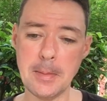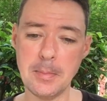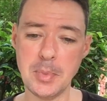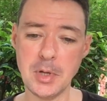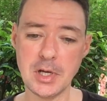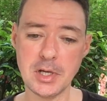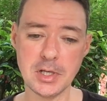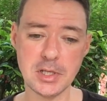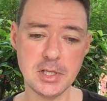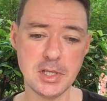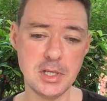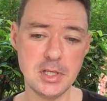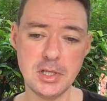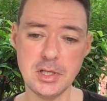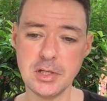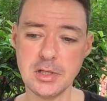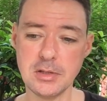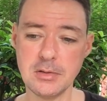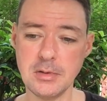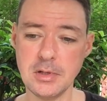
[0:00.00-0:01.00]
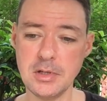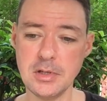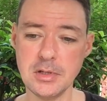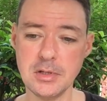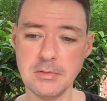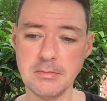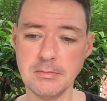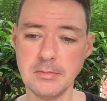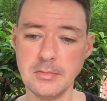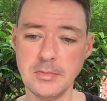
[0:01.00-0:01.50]
because they just
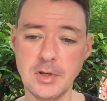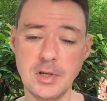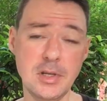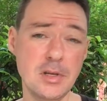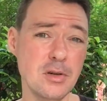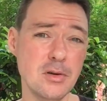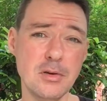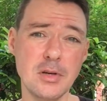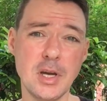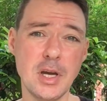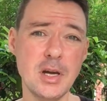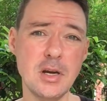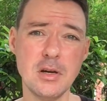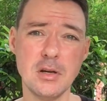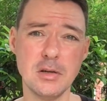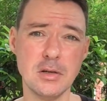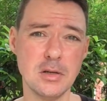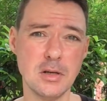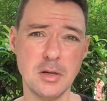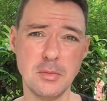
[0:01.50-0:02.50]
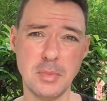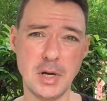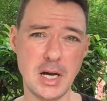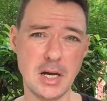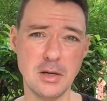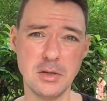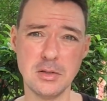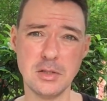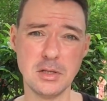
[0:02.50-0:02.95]
really don't care about